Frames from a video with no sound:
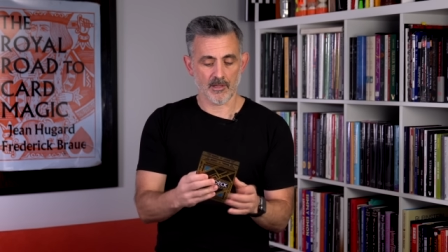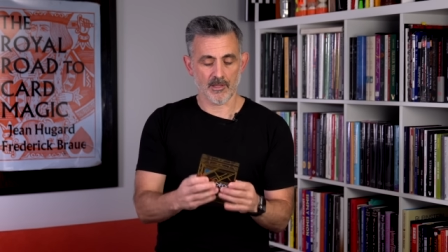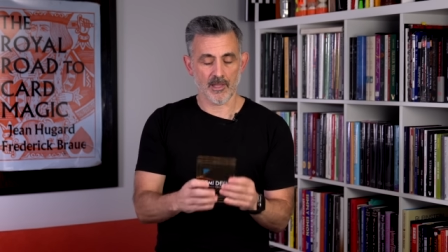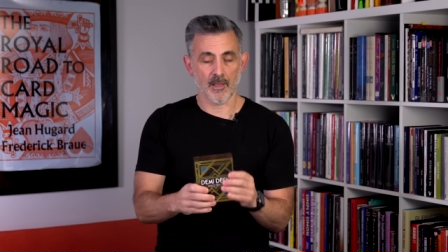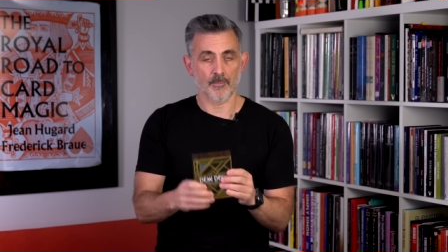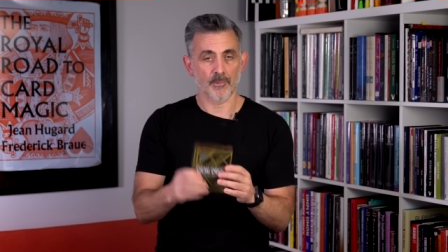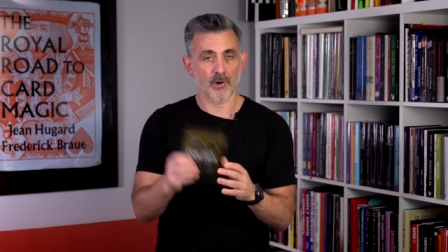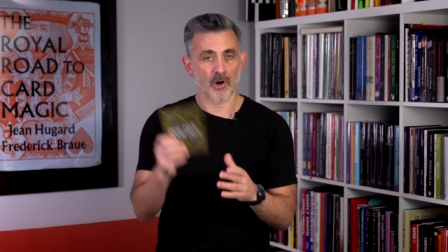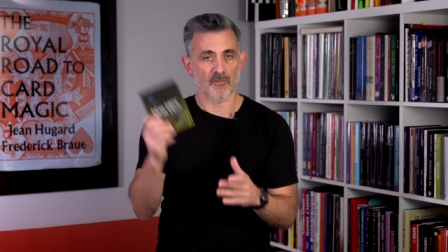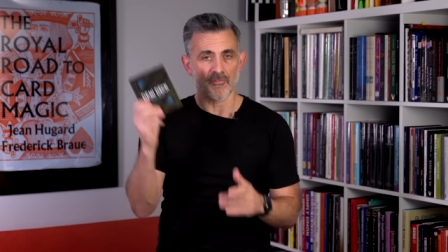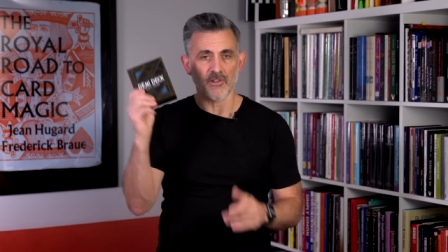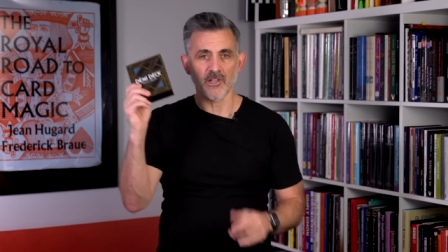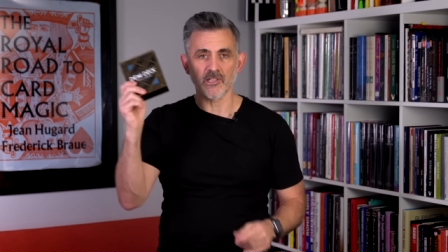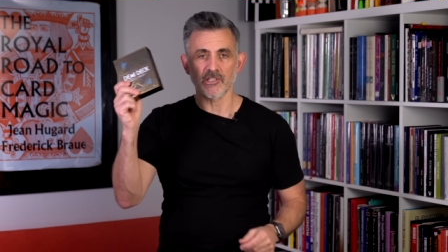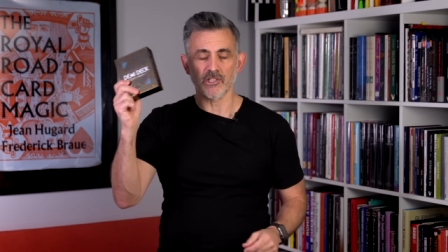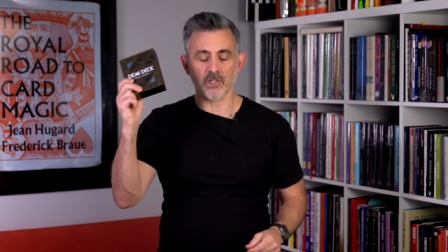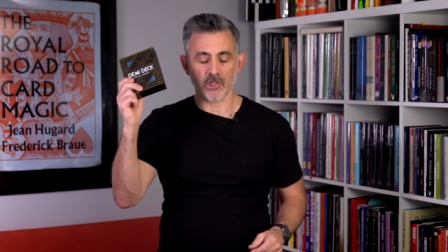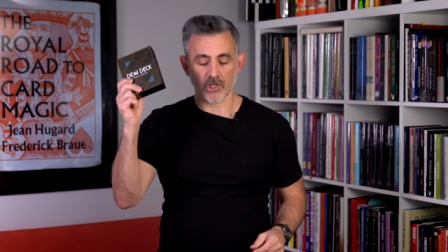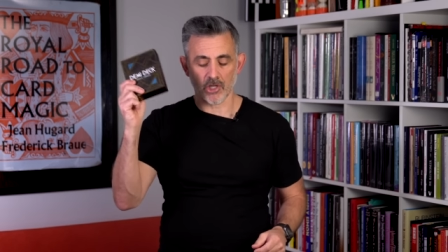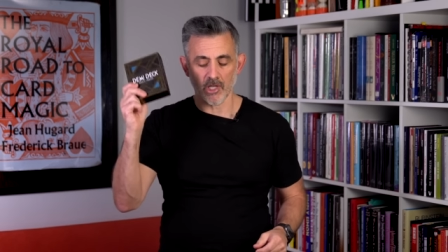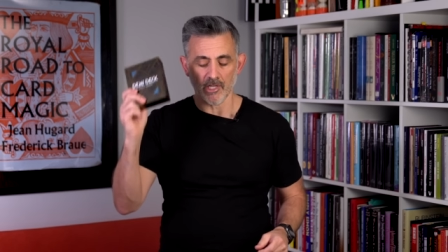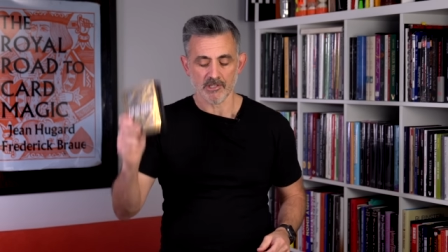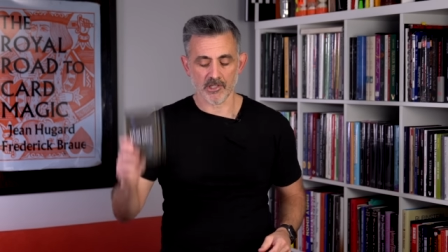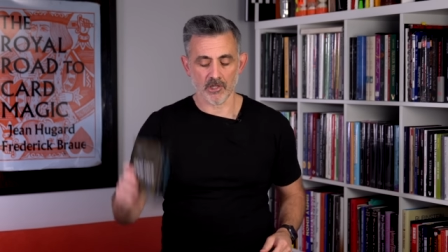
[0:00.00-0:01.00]
yeah, but I think it's
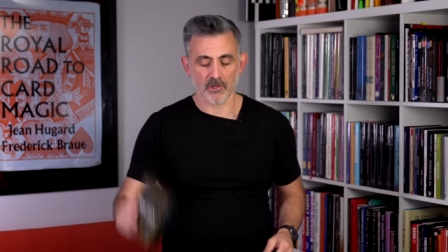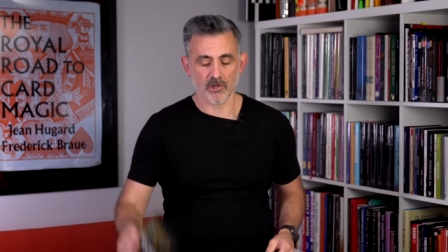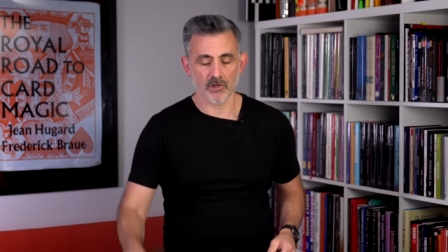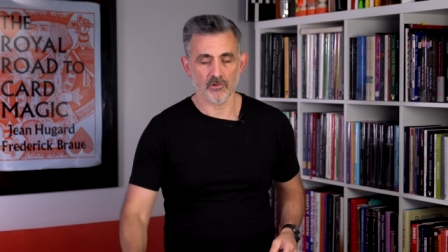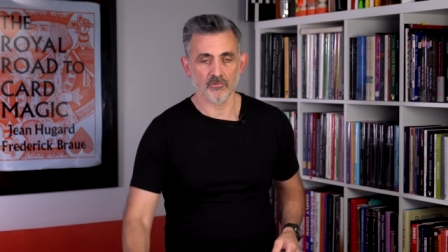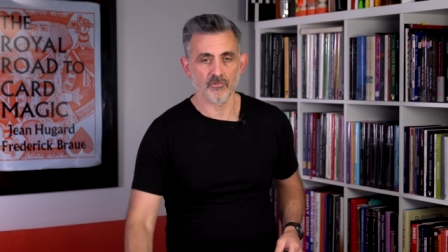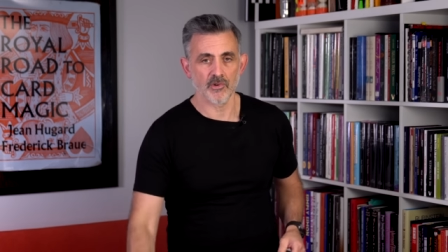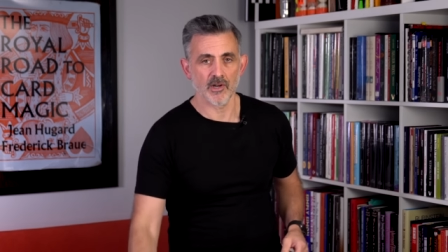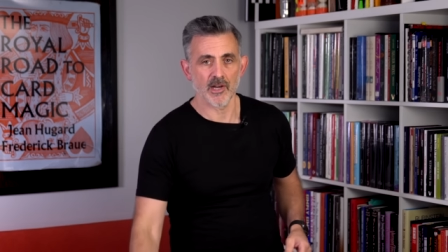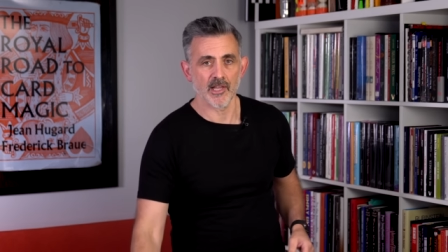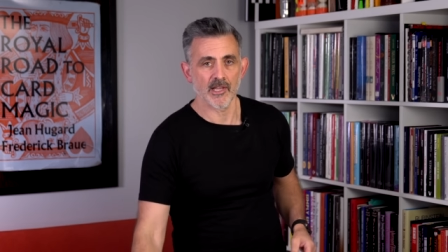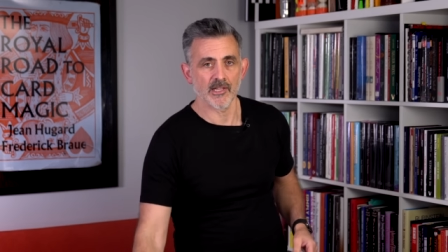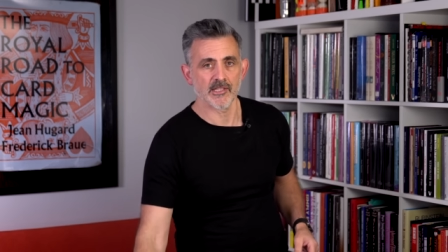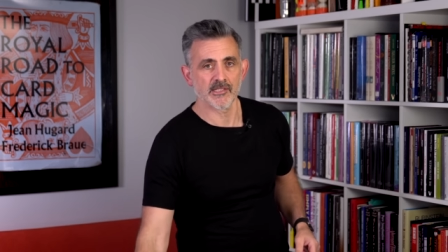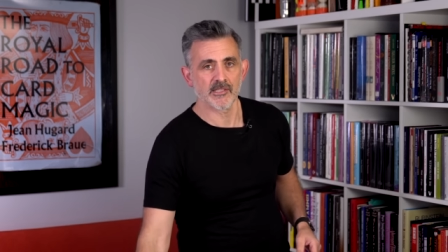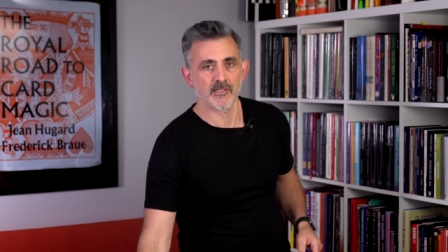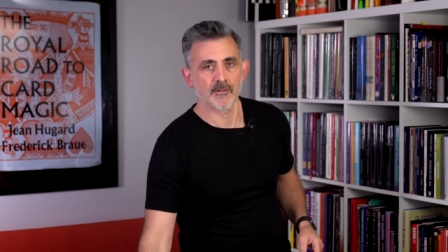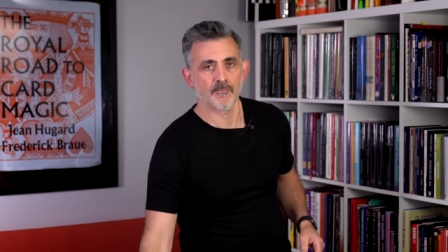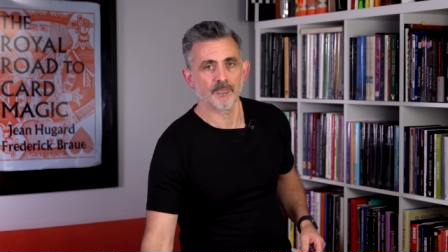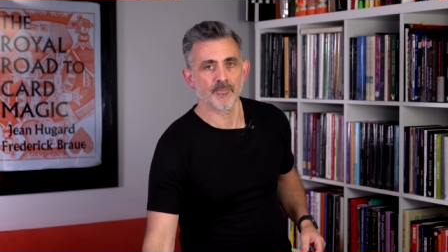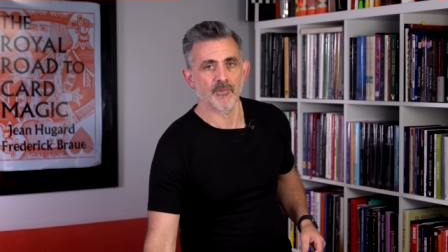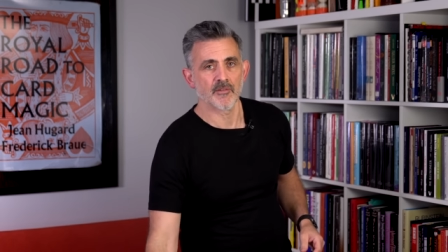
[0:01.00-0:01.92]
a, it's a good release.